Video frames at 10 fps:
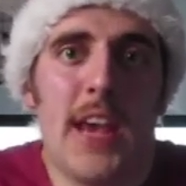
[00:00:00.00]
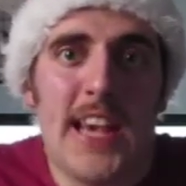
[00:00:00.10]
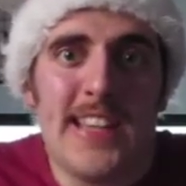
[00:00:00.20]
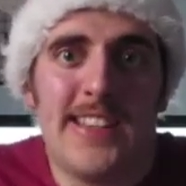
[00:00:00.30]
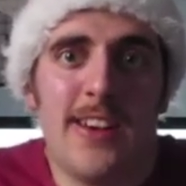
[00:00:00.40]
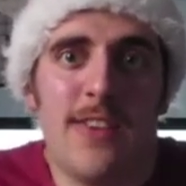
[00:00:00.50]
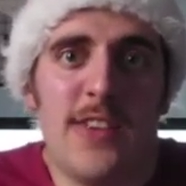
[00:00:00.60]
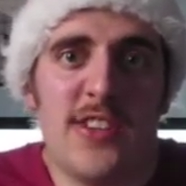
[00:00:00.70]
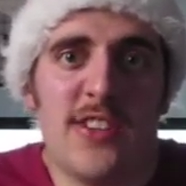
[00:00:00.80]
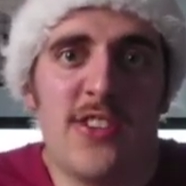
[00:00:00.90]
easier if
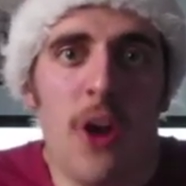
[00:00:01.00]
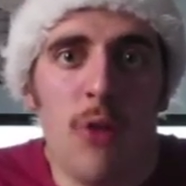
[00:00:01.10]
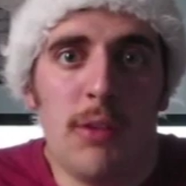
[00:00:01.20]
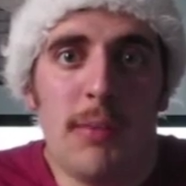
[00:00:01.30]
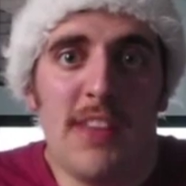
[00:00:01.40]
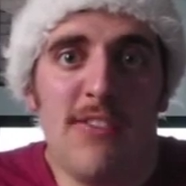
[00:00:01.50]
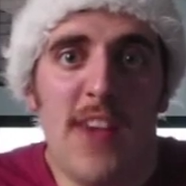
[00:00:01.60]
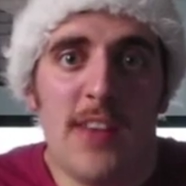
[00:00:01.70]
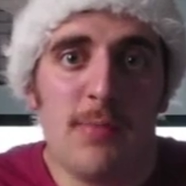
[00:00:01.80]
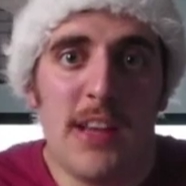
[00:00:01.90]
he just told him in the
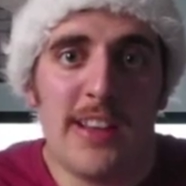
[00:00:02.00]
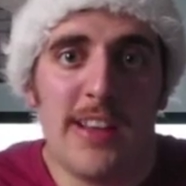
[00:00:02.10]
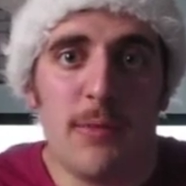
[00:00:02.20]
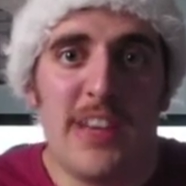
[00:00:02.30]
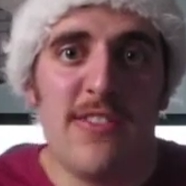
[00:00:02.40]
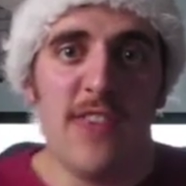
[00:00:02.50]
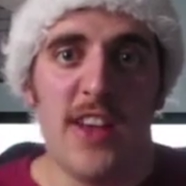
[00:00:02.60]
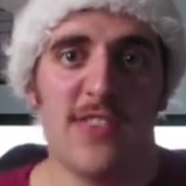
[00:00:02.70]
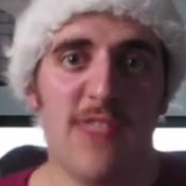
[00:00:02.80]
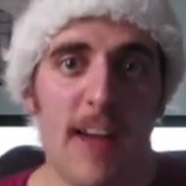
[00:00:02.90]
first place, like when he
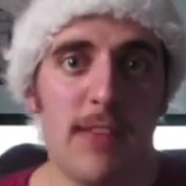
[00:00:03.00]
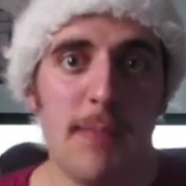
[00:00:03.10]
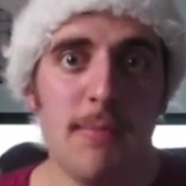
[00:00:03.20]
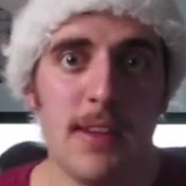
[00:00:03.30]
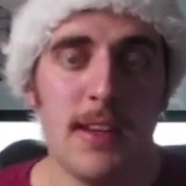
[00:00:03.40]
first found him?